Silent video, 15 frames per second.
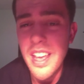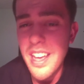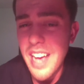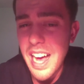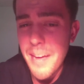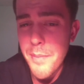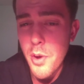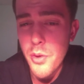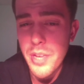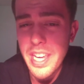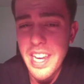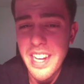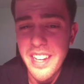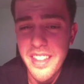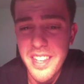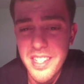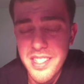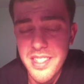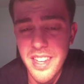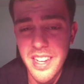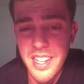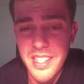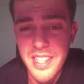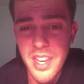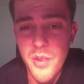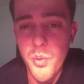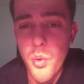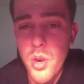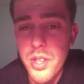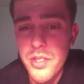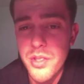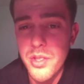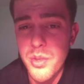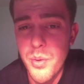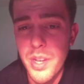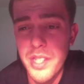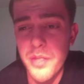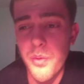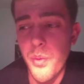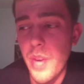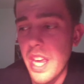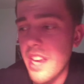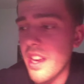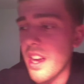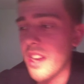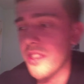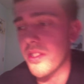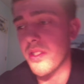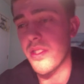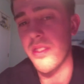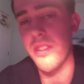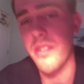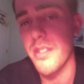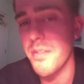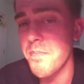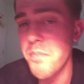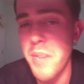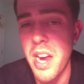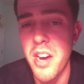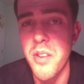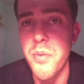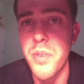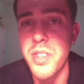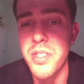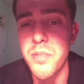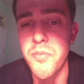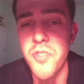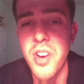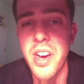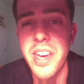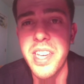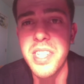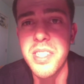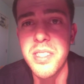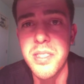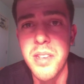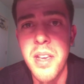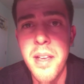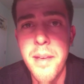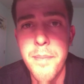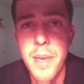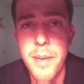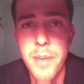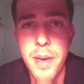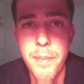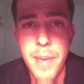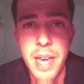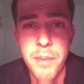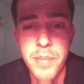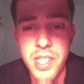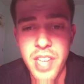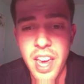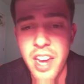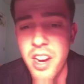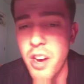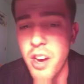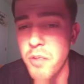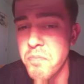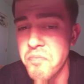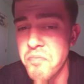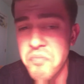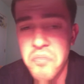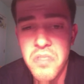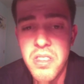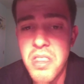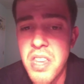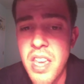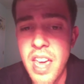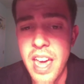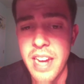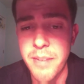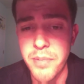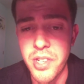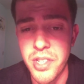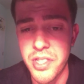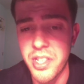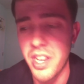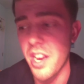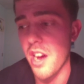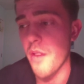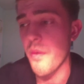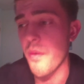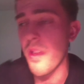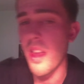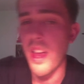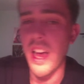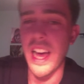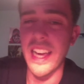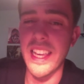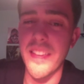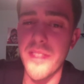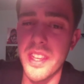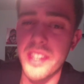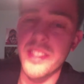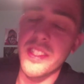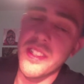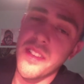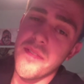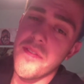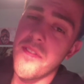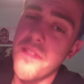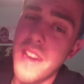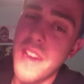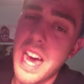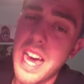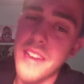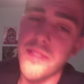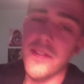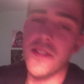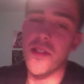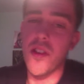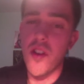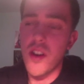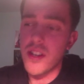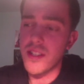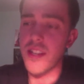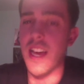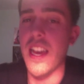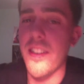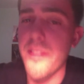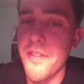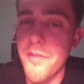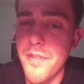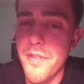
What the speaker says: I'm only eating this, like I said, once or twice a week. I'll just pair it with some rice, maybe a baked potato, and I'm good to go. I give this 5 stars out of a